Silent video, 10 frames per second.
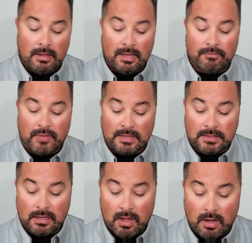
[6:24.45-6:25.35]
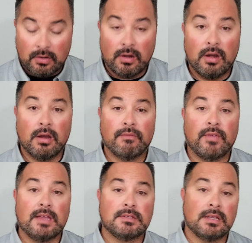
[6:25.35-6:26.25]
and facing hunger,
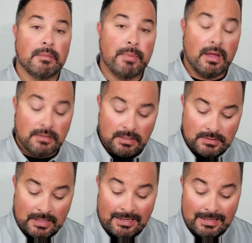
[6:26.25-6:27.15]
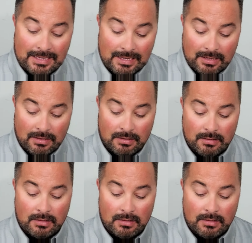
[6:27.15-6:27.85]
facing abundance and need."